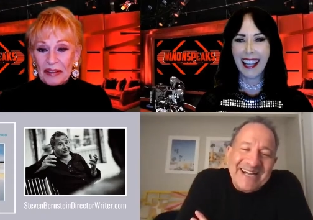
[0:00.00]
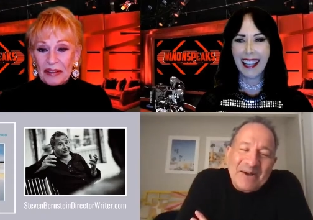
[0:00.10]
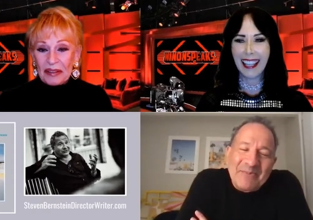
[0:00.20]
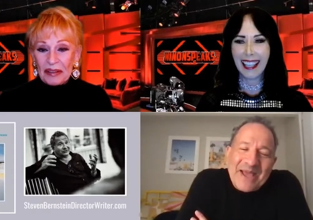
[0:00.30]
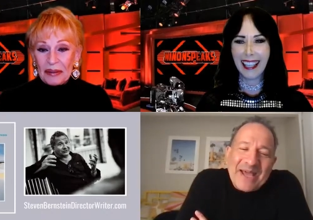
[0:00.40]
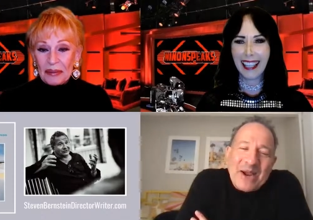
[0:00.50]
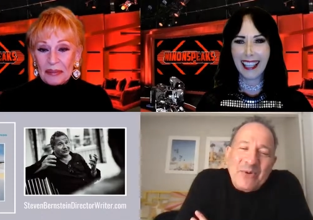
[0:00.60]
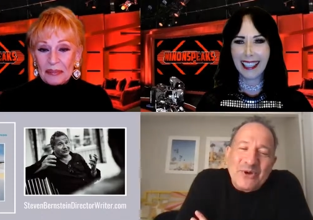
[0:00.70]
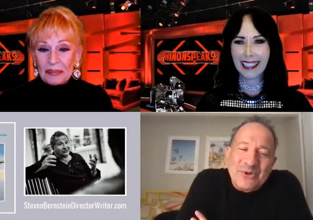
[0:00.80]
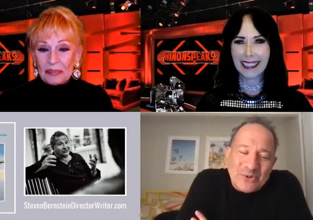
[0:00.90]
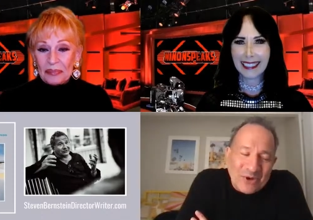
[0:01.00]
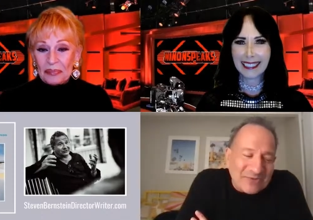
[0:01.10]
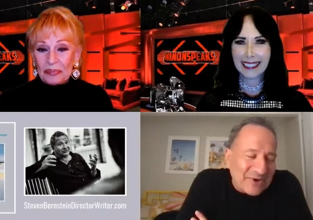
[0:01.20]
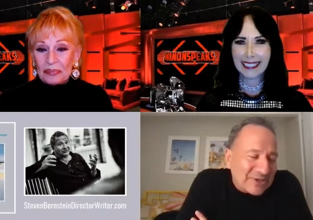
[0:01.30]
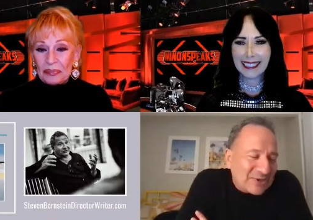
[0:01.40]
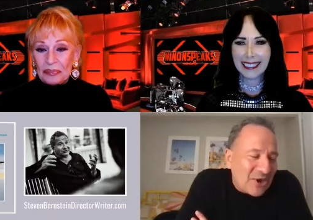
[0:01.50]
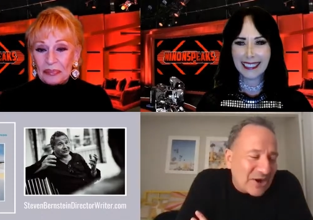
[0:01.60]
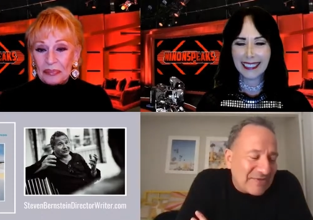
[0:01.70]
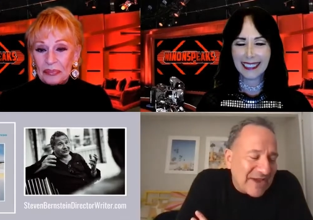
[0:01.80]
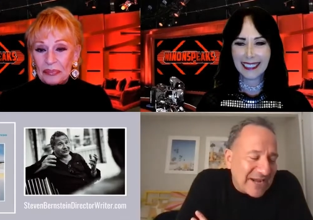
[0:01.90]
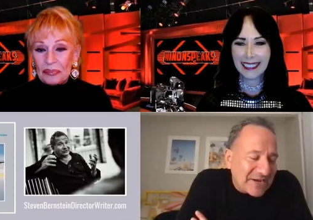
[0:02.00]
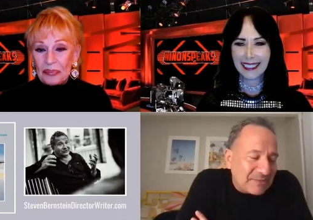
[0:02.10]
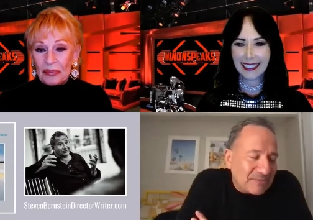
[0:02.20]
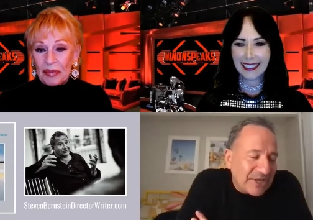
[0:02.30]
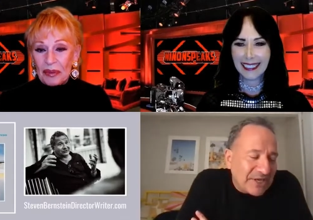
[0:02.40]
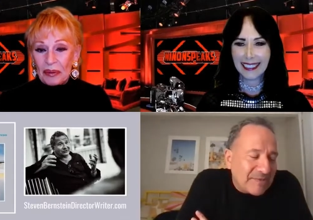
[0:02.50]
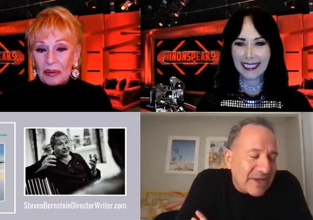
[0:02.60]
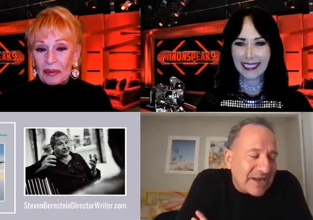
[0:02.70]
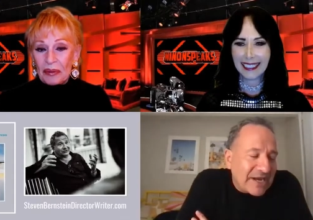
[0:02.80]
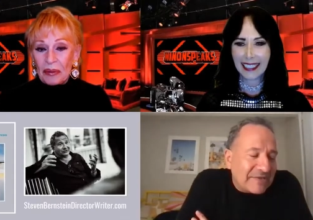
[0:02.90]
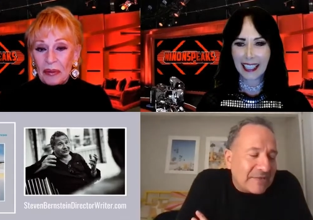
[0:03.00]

Speaker 1: Um, and I wouldn't work very long if I had a complaint about any